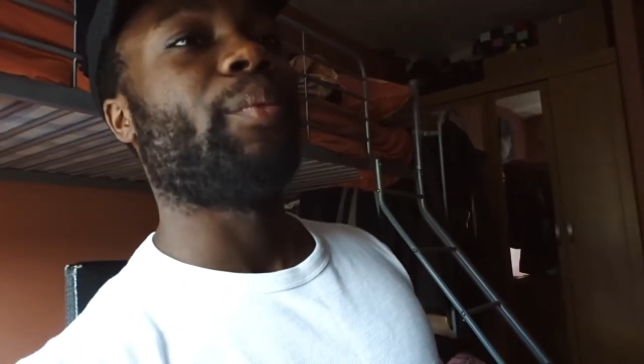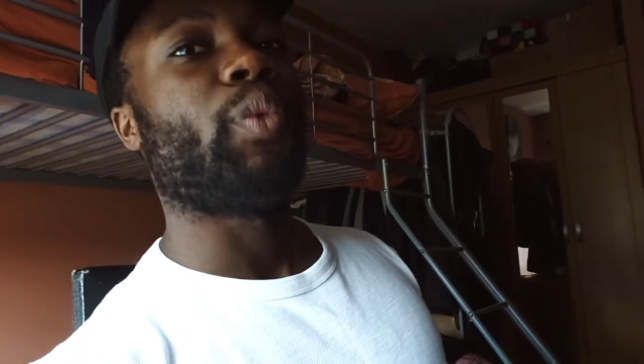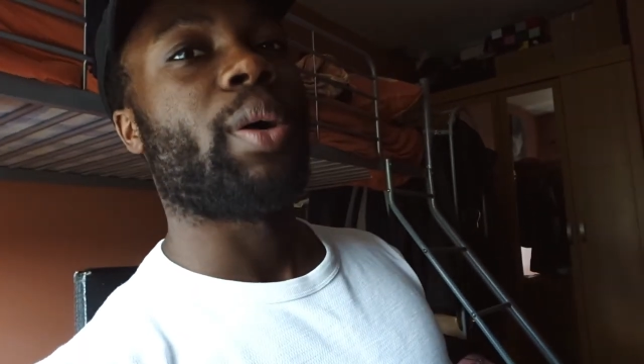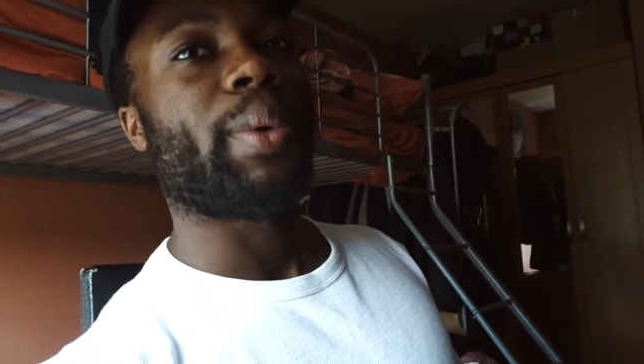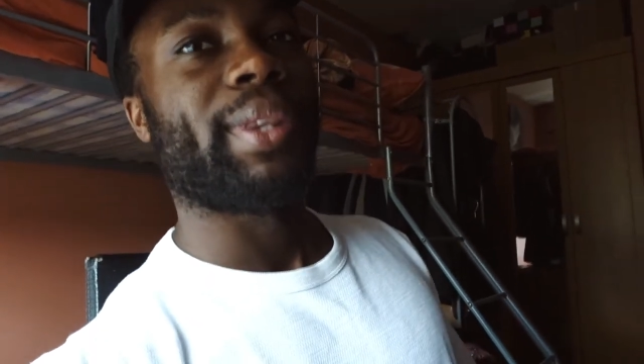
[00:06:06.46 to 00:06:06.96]

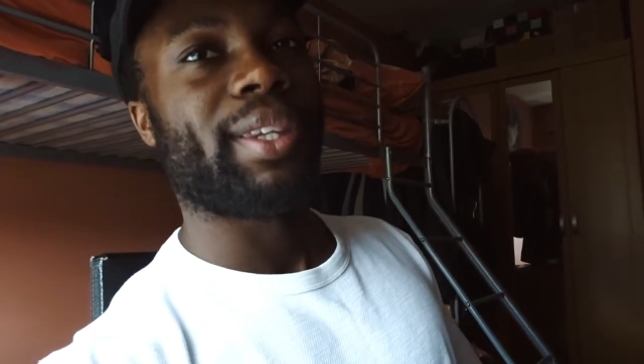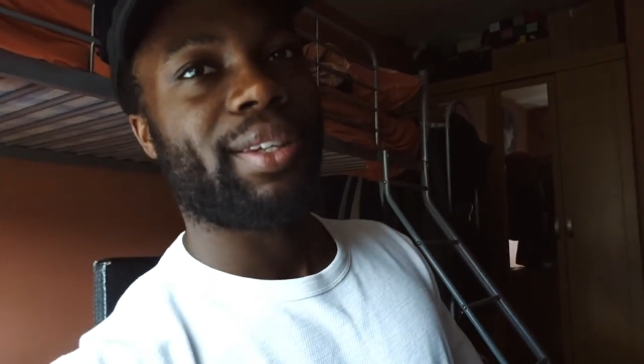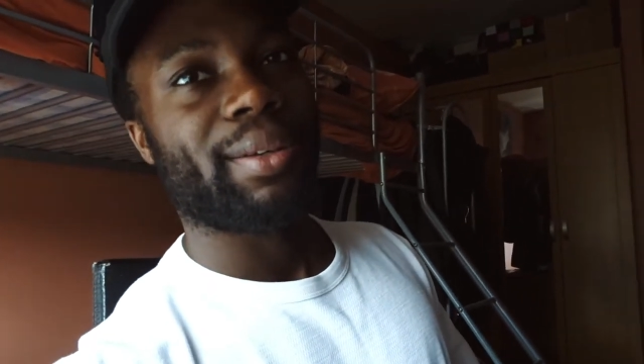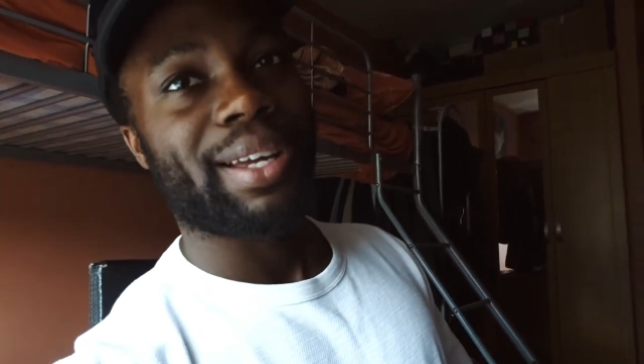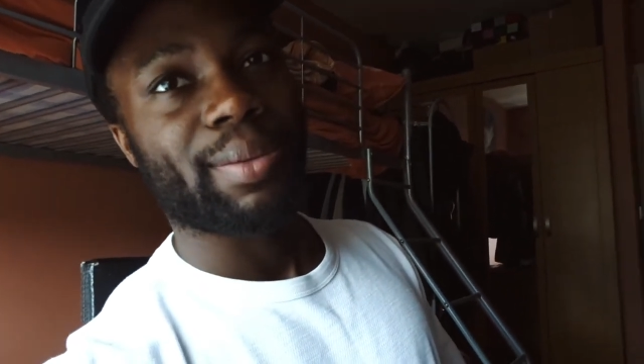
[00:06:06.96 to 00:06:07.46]
what we wanted to
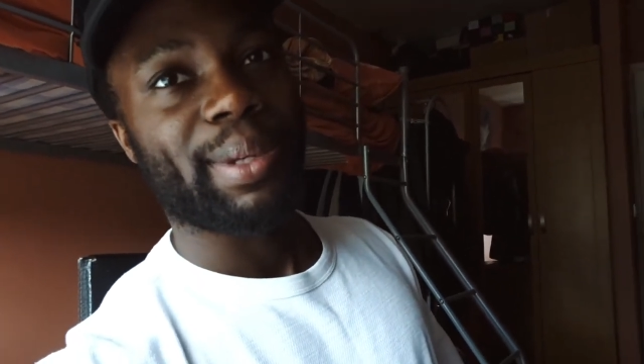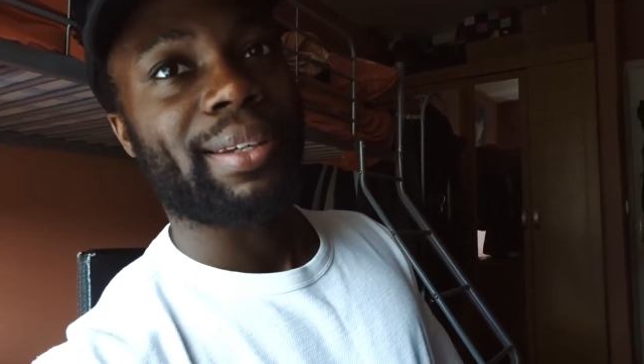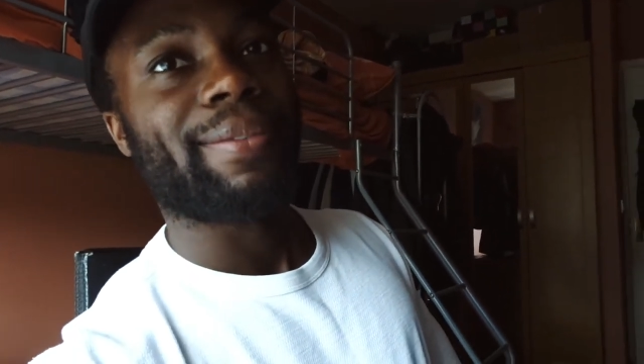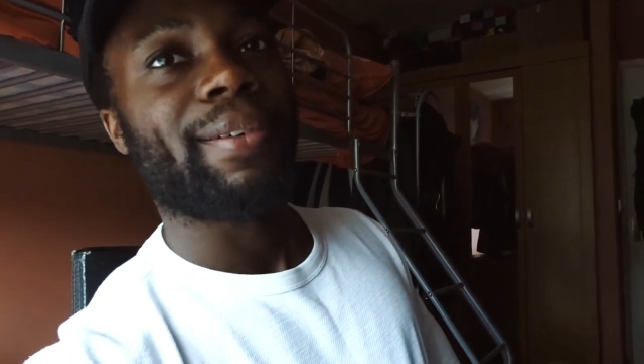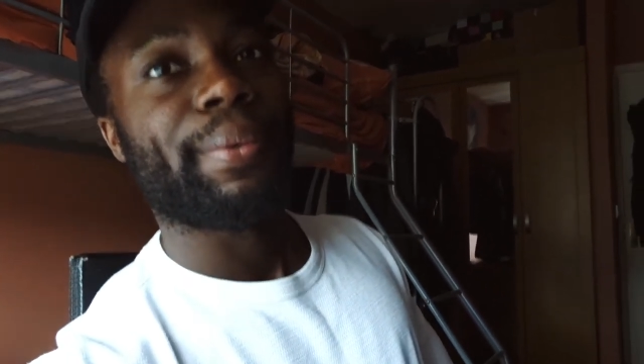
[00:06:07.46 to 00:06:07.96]
do that's a bit
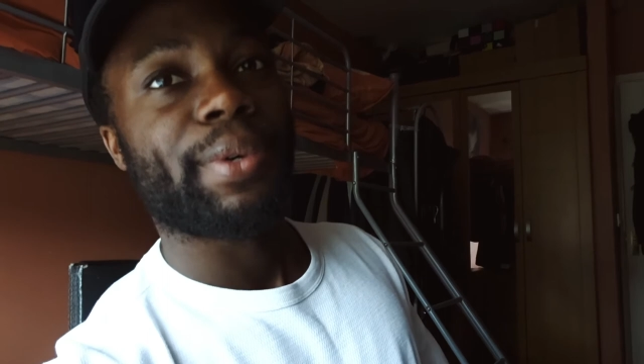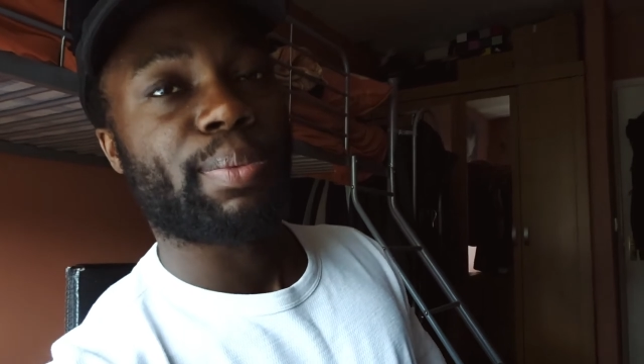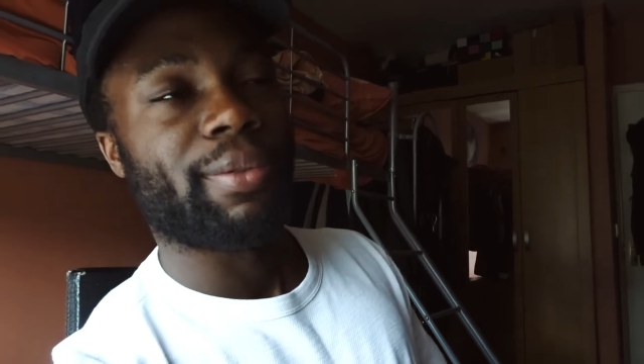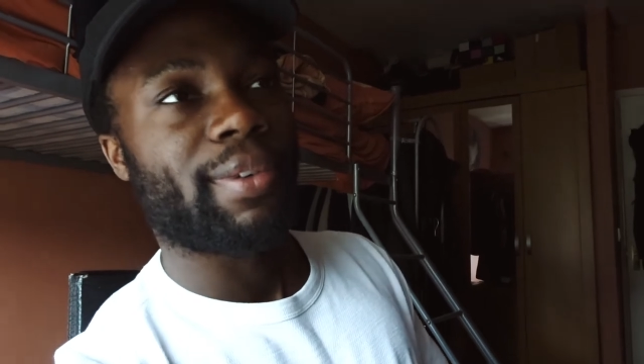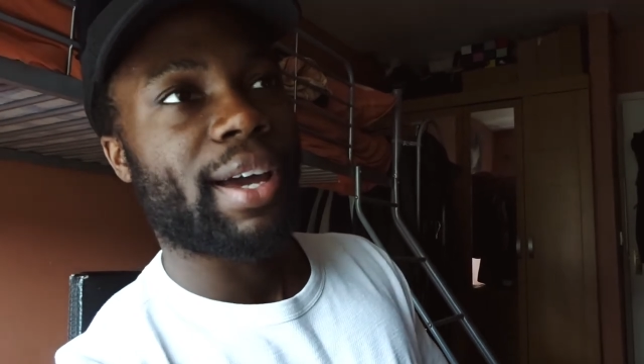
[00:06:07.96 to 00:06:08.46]
different was
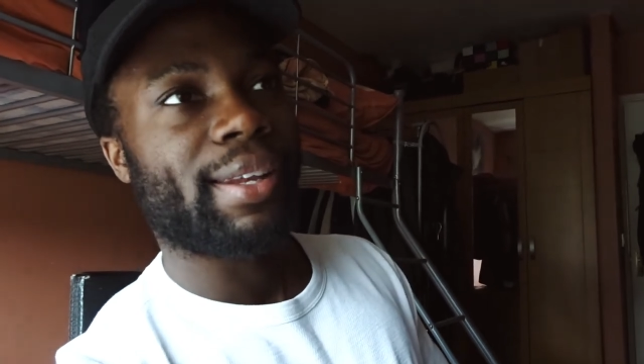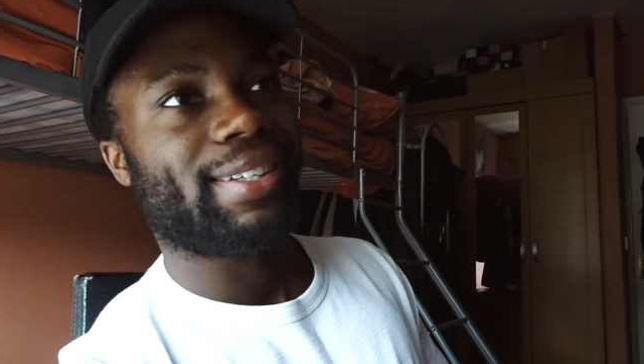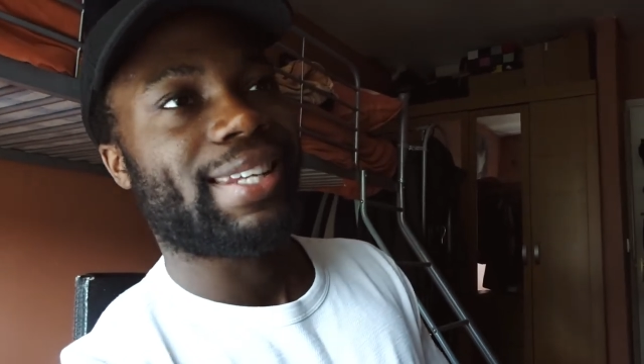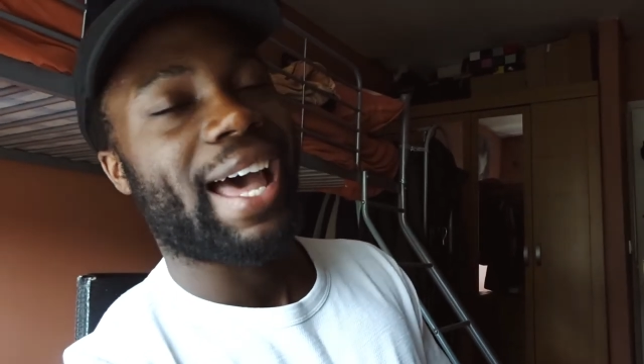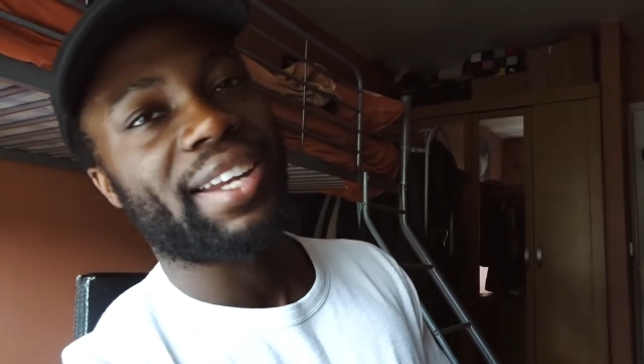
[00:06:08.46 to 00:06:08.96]
provide
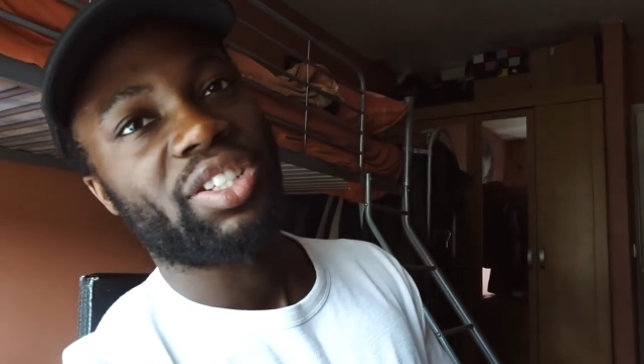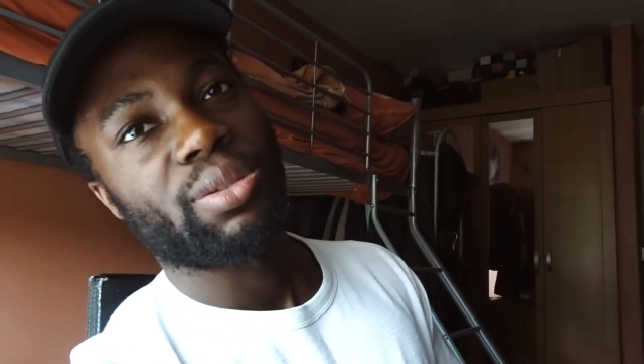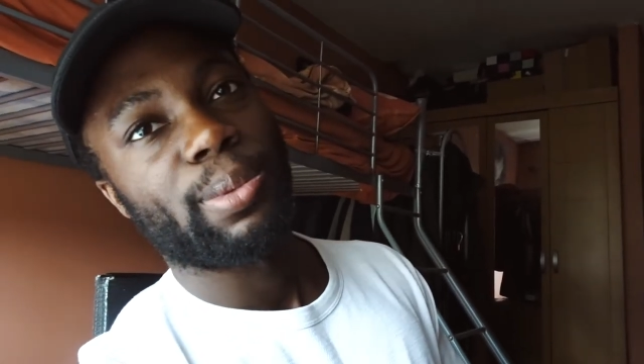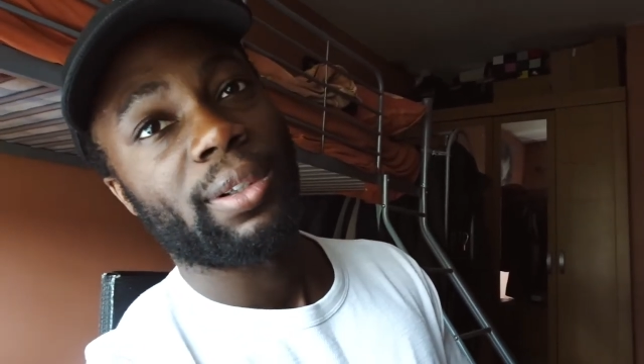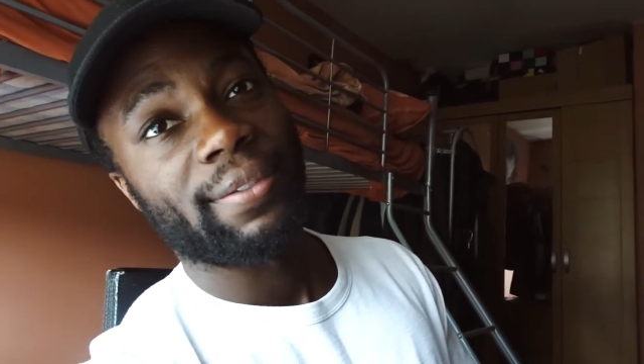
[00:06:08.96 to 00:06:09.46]

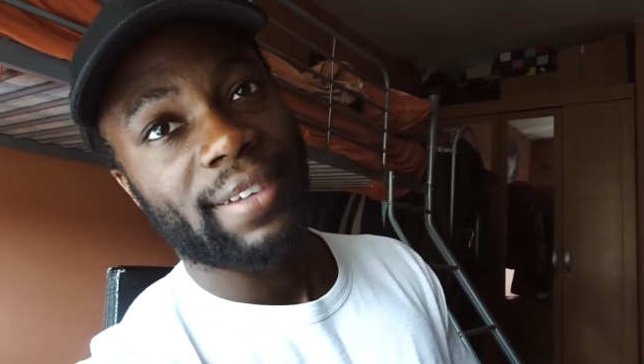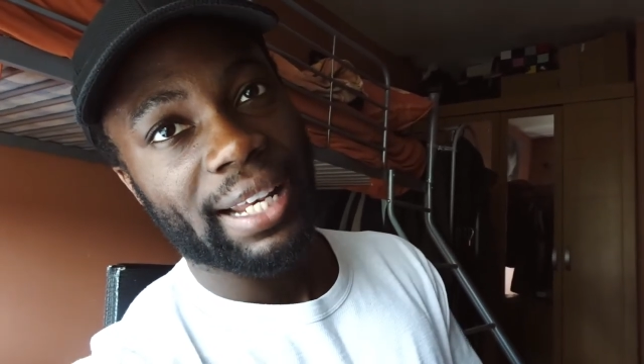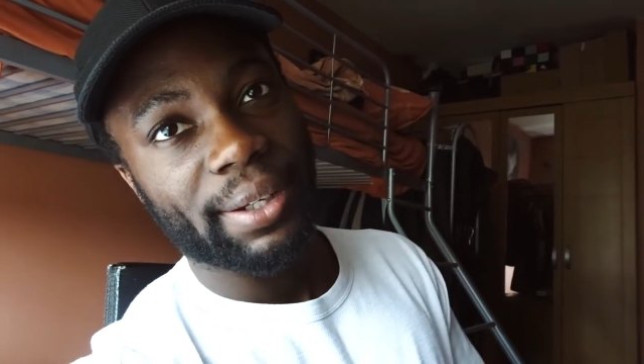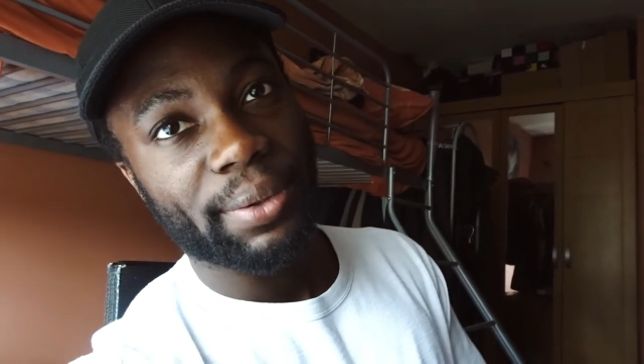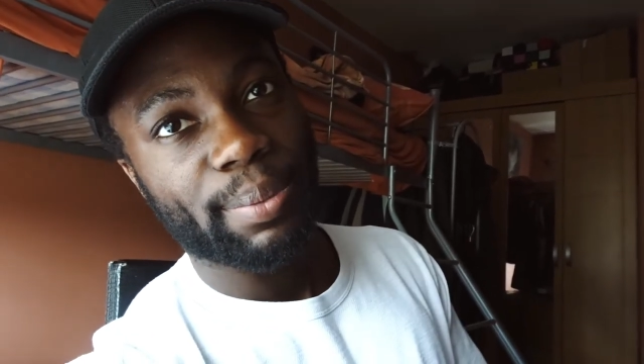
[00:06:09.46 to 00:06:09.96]
tangible
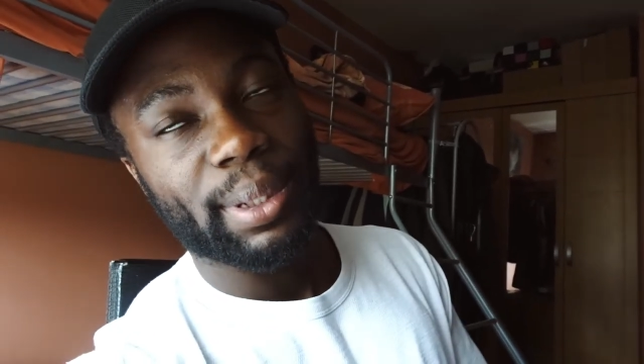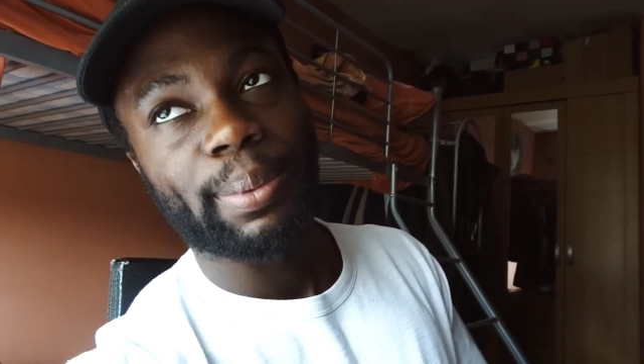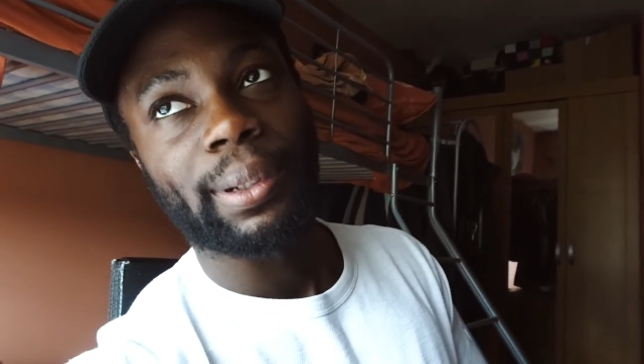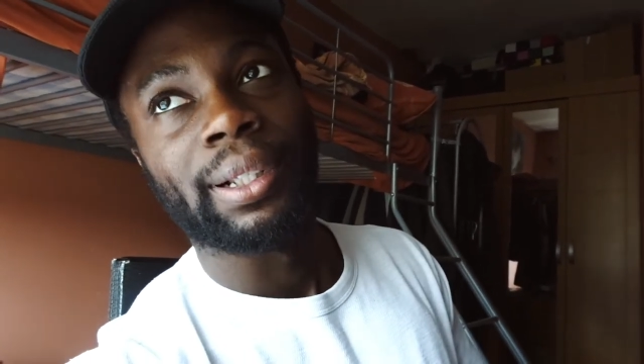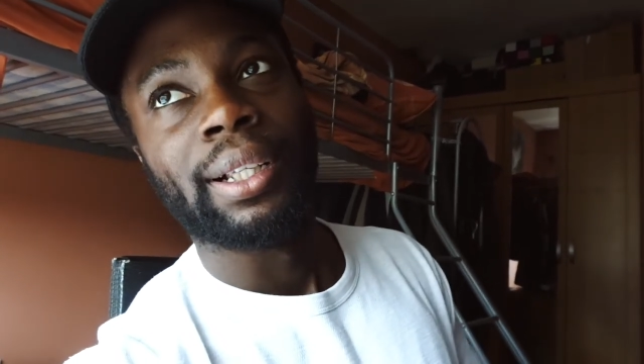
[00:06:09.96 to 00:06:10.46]
value to
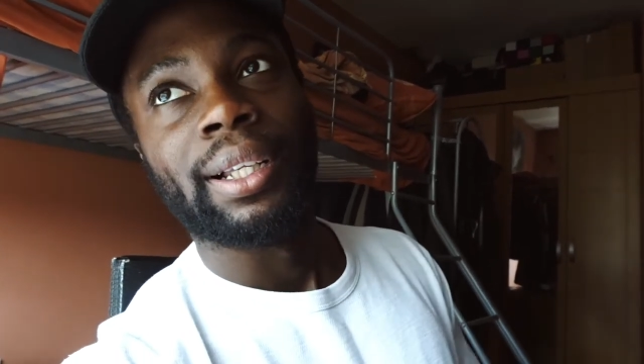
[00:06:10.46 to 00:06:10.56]
people.